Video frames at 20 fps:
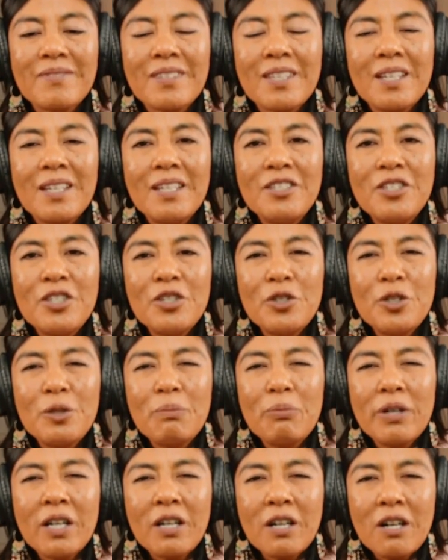until you
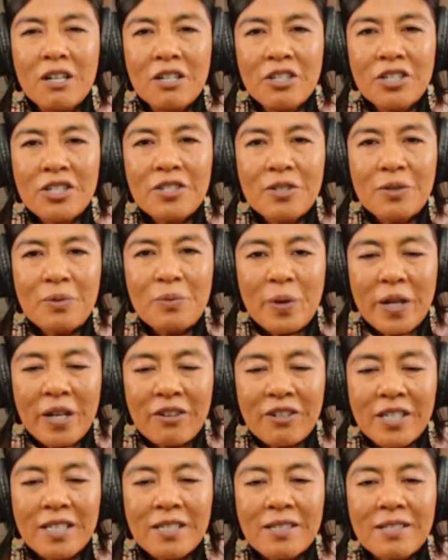bring conscious
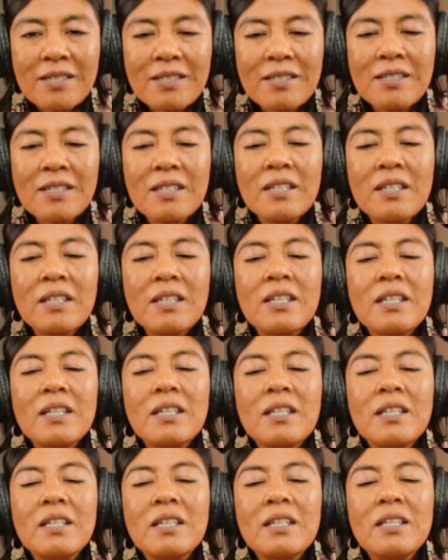awareness
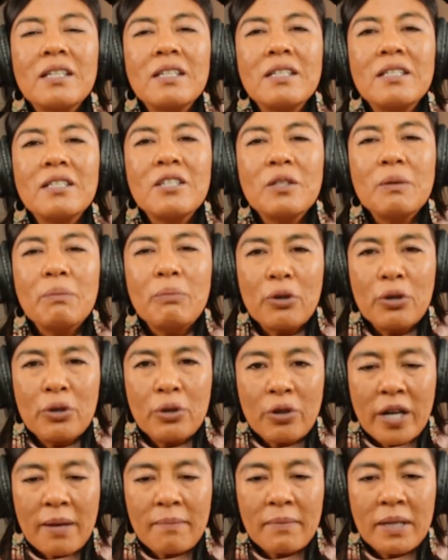to the
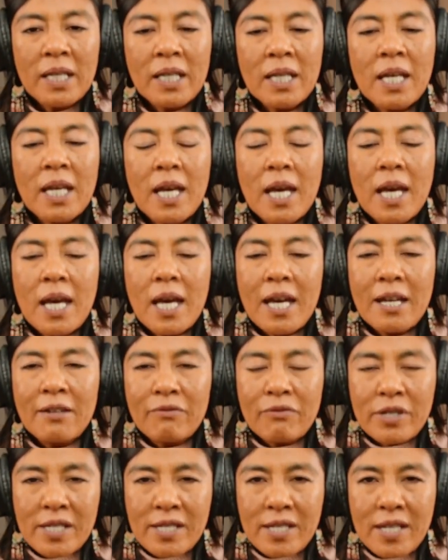programming
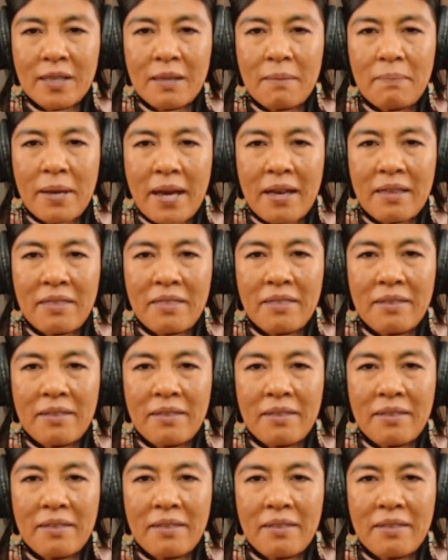and reset the path.